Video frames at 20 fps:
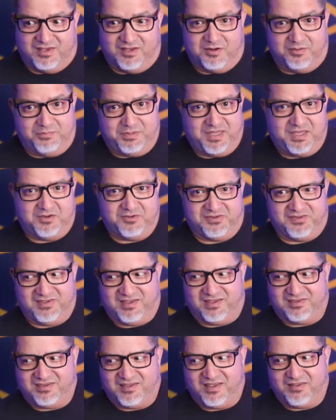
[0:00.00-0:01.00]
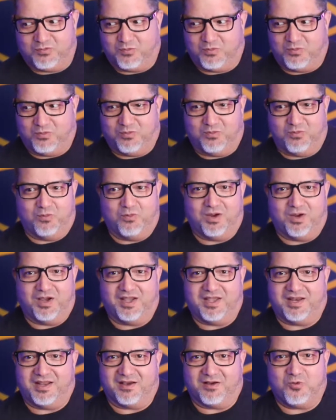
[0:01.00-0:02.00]
you know, Pico CSS,
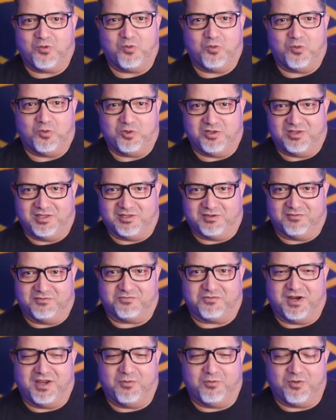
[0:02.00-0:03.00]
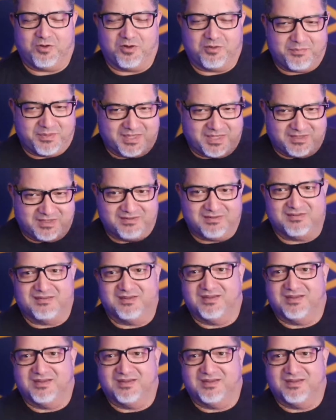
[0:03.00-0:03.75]
what a cool little framework, but